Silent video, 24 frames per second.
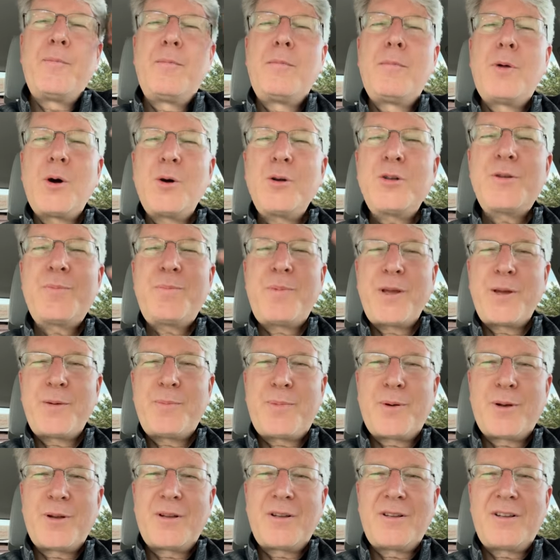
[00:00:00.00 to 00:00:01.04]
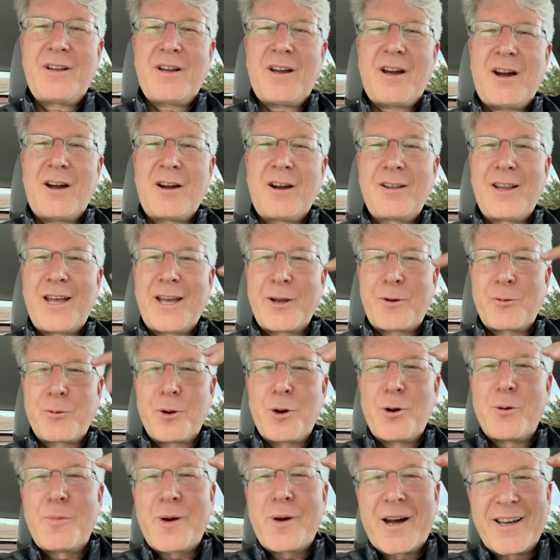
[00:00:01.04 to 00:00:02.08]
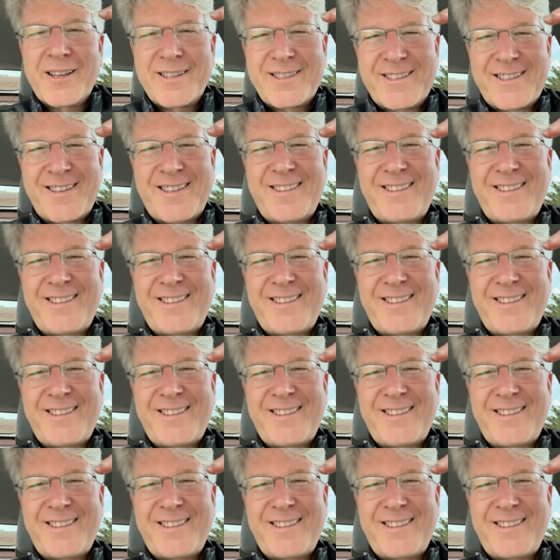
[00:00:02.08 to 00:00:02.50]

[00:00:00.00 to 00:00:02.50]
Most people are like robots,